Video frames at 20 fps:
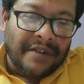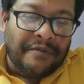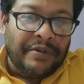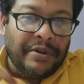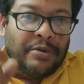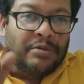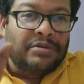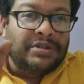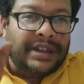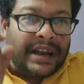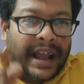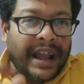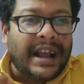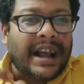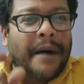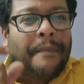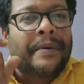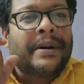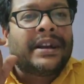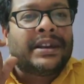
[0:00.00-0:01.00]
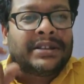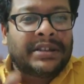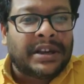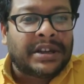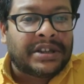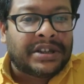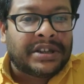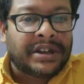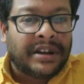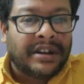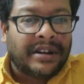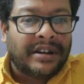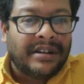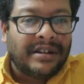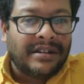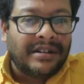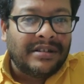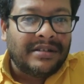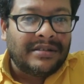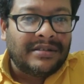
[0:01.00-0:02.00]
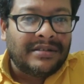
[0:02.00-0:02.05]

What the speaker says: If you take up a decision,